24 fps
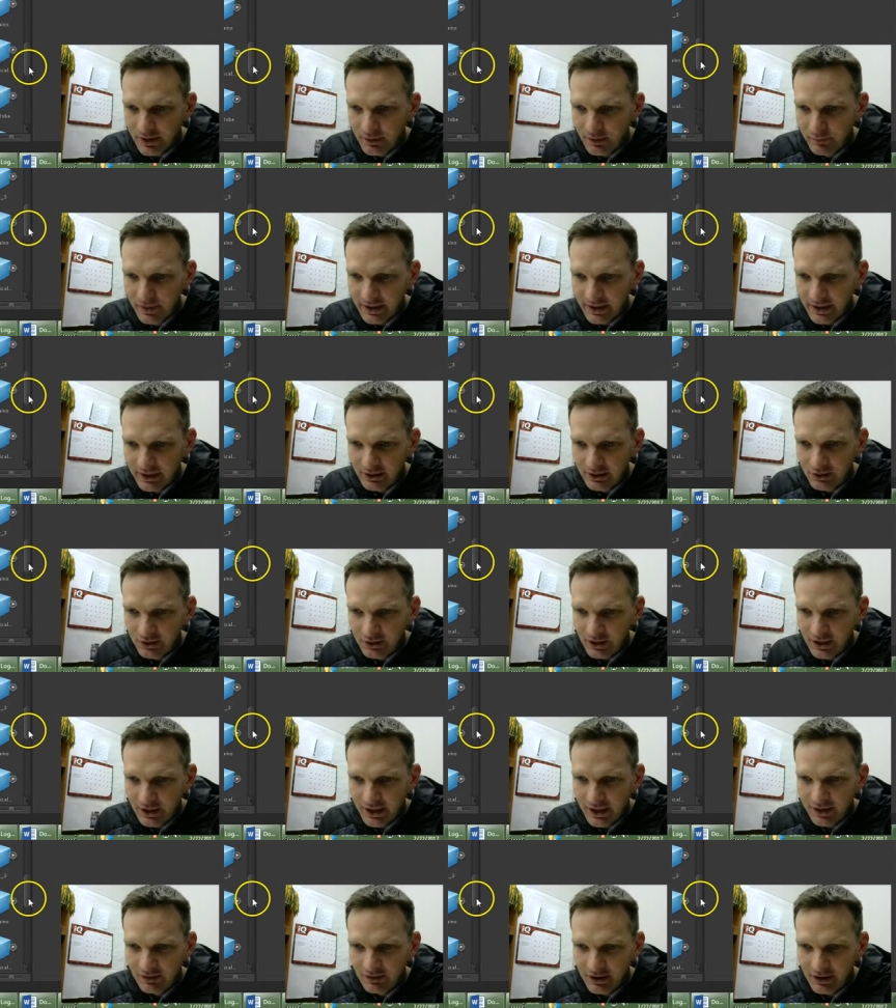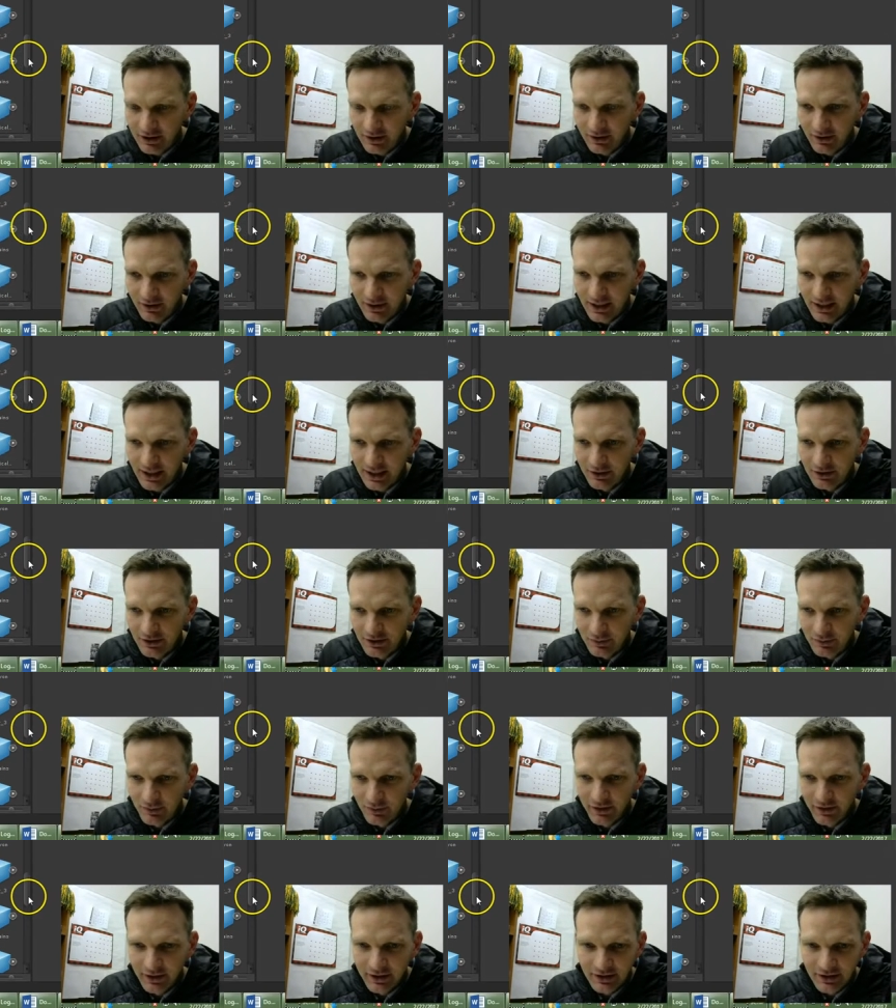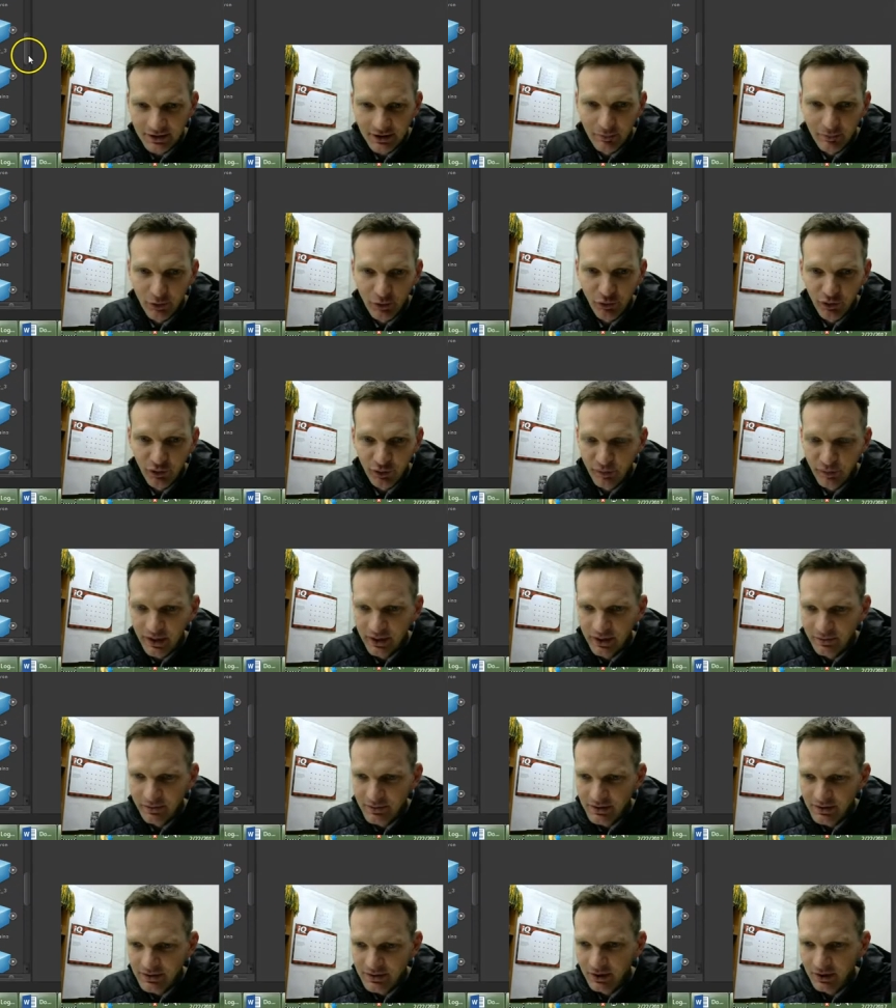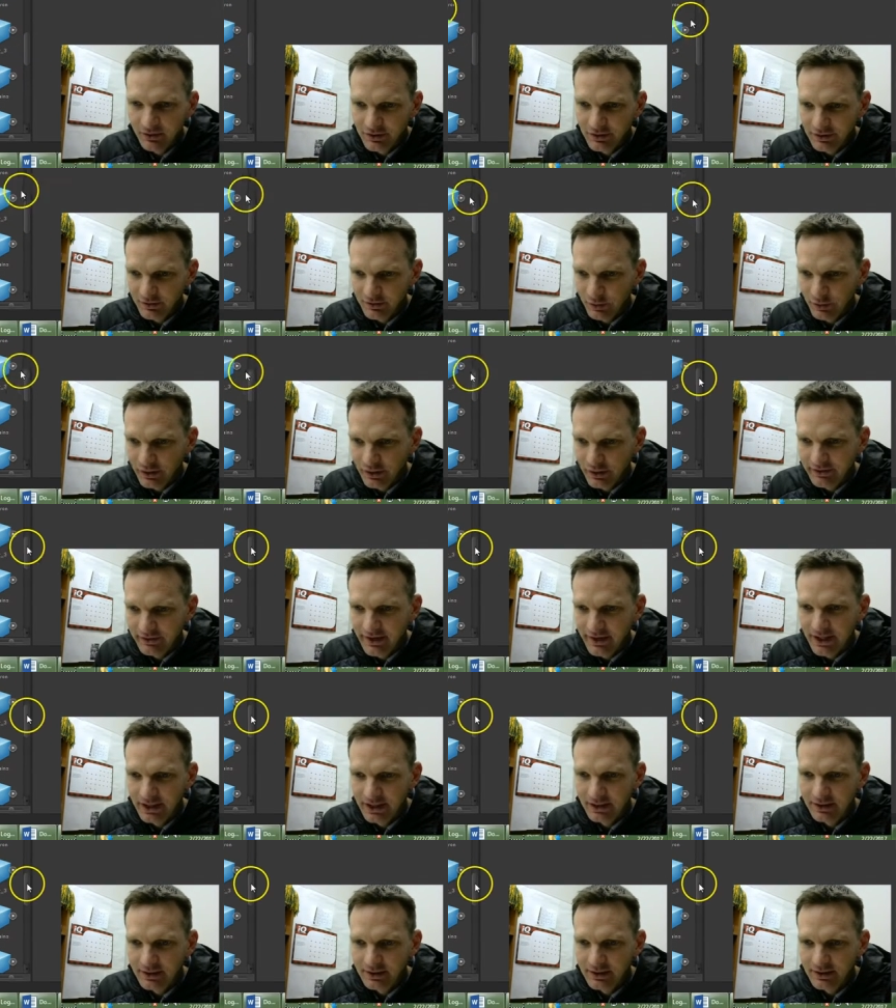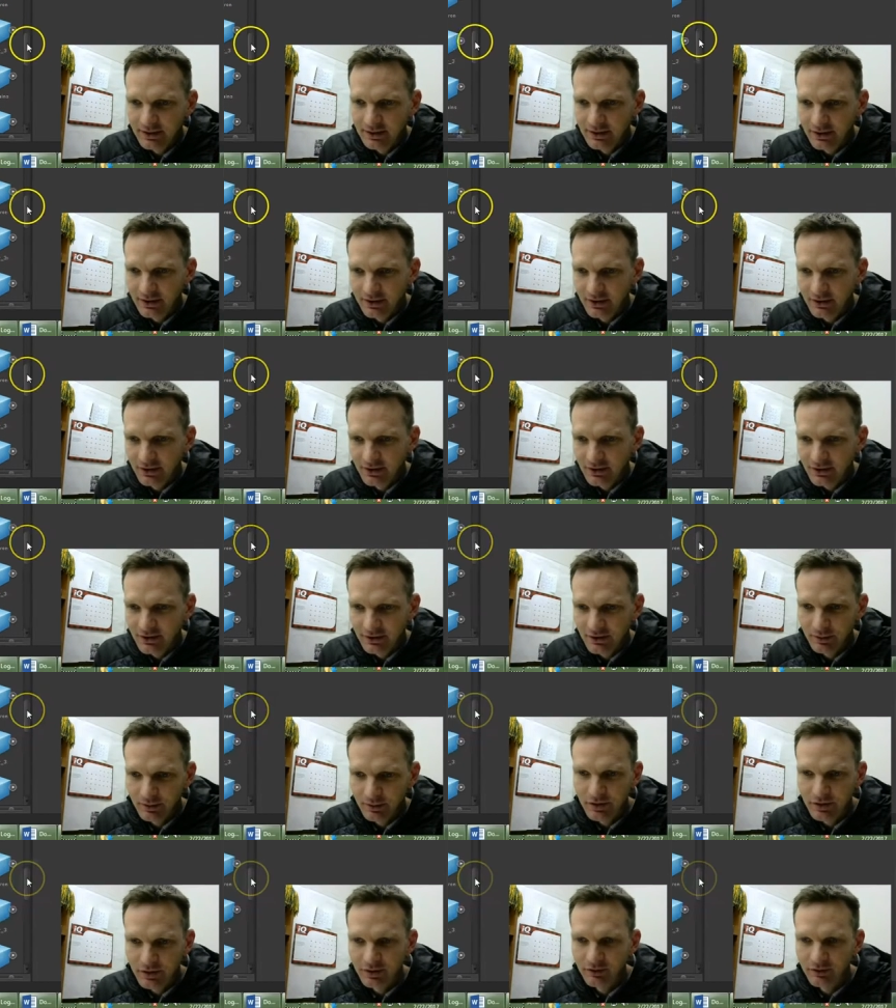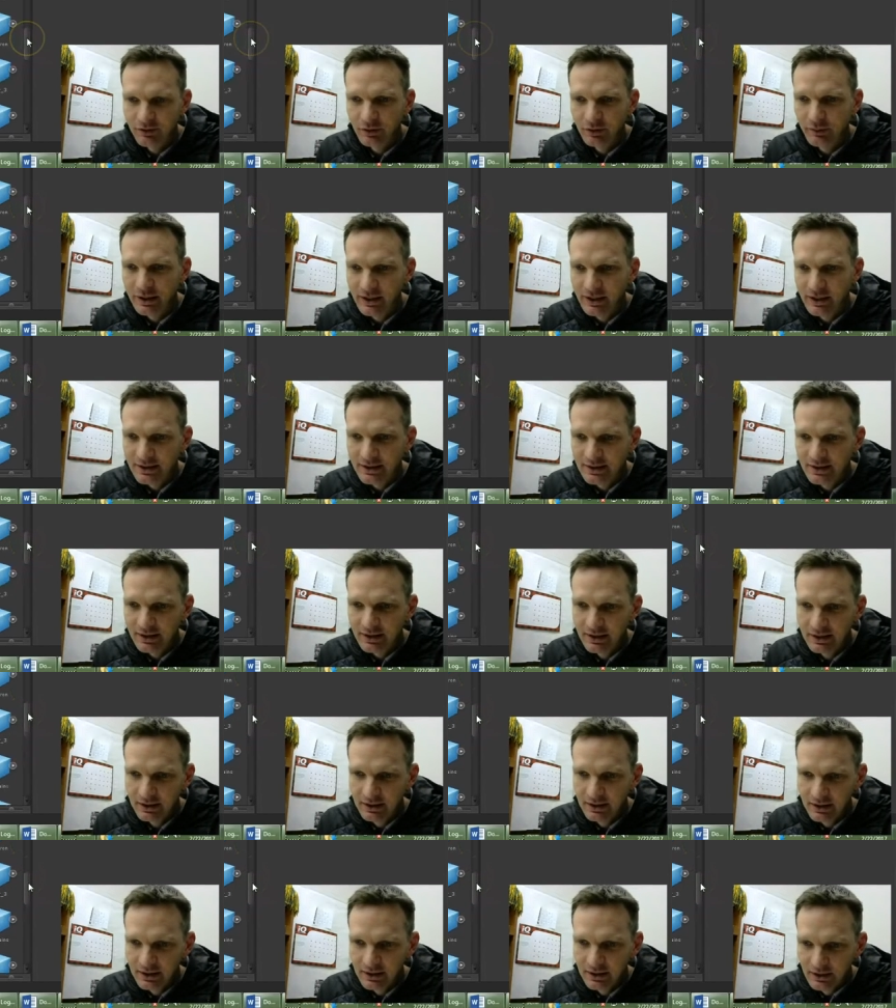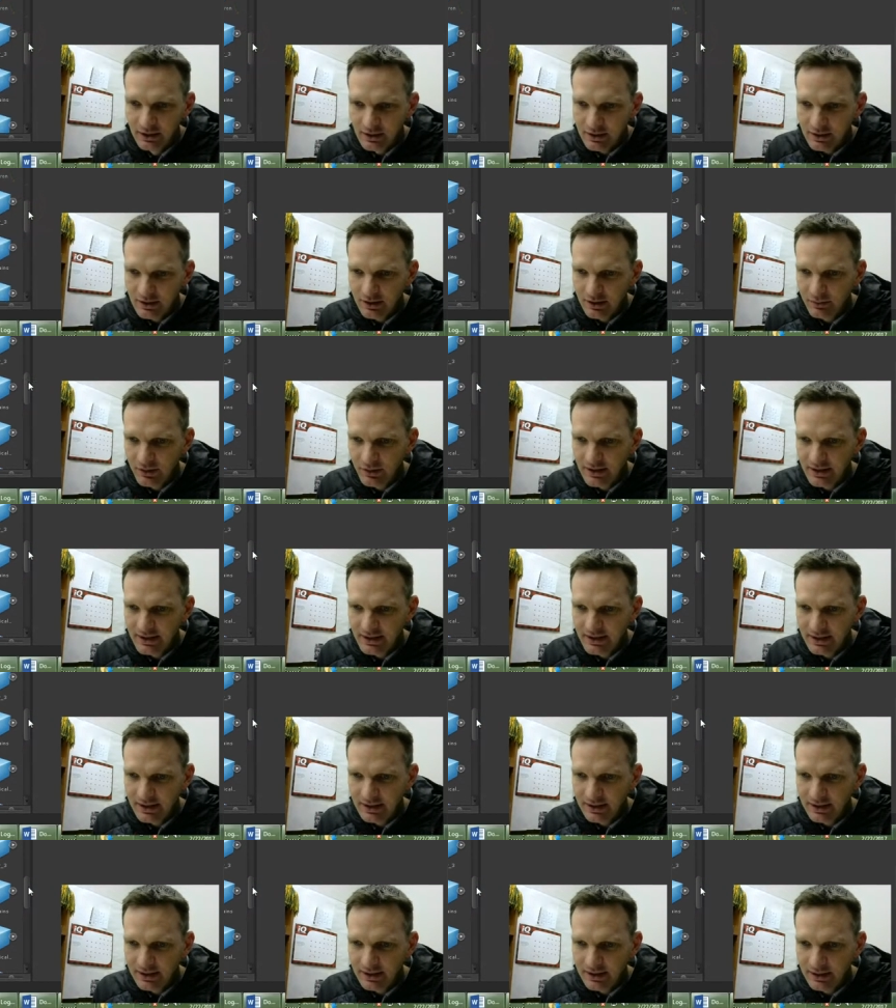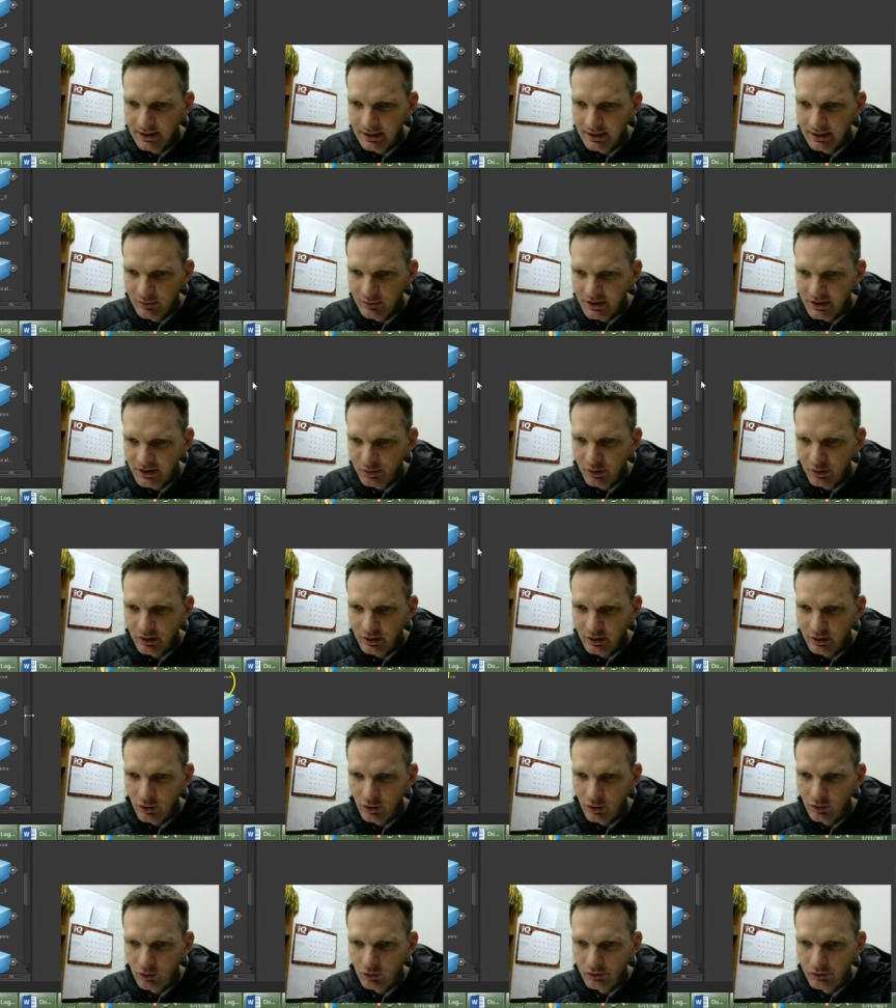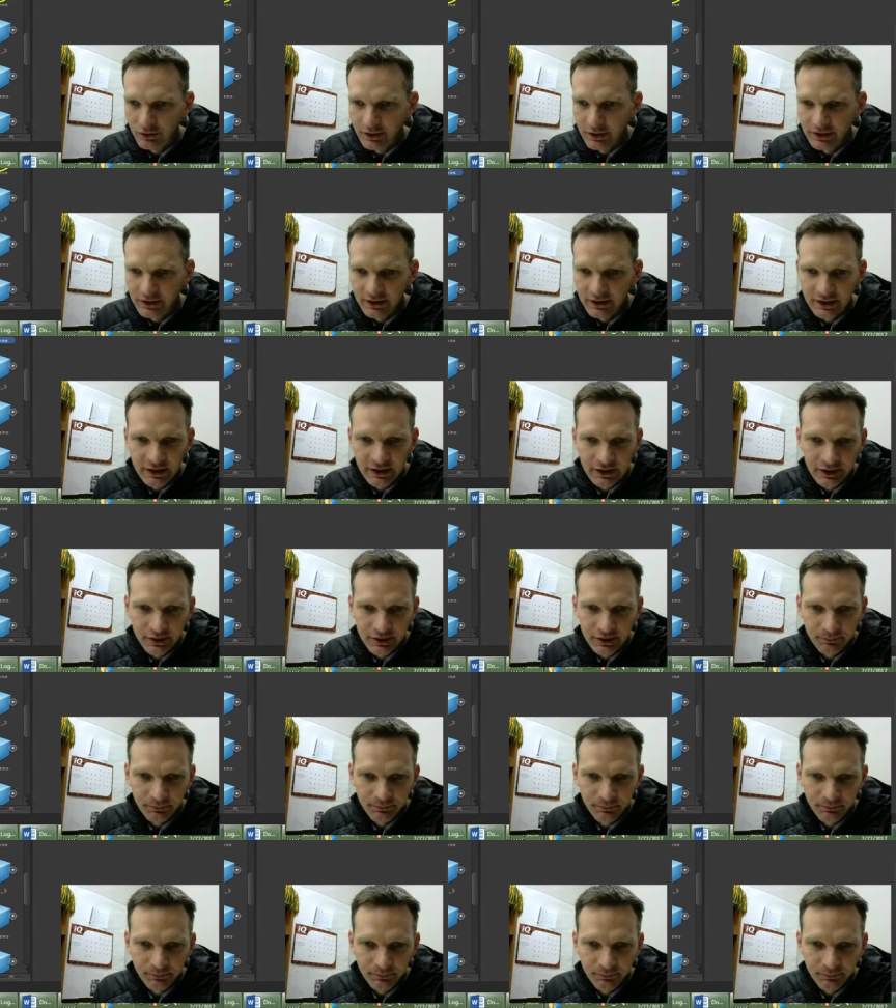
make it look kind of like a haunted house when things start moving by themselves. We'll get that in the script in a few minutes. So I'm going to say, let's put a cauldron in there.